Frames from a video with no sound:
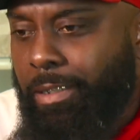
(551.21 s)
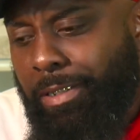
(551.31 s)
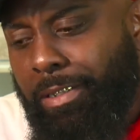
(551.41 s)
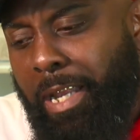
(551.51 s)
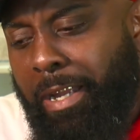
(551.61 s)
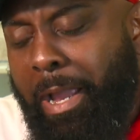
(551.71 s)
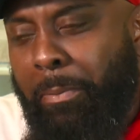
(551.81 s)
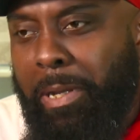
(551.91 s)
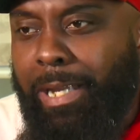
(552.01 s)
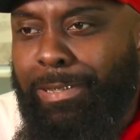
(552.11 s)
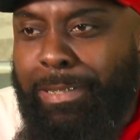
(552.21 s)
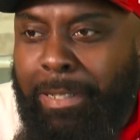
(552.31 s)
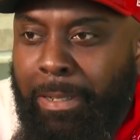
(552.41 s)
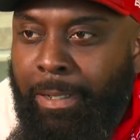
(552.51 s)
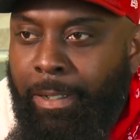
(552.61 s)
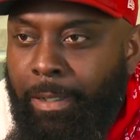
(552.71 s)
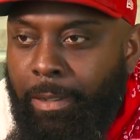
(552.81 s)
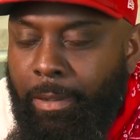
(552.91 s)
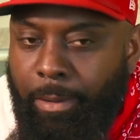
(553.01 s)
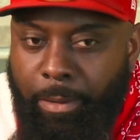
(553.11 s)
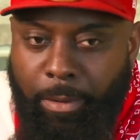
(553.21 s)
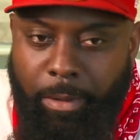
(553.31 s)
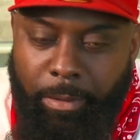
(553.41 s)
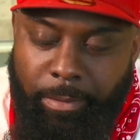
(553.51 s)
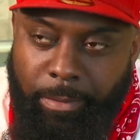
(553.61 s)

It's just like an application, you know.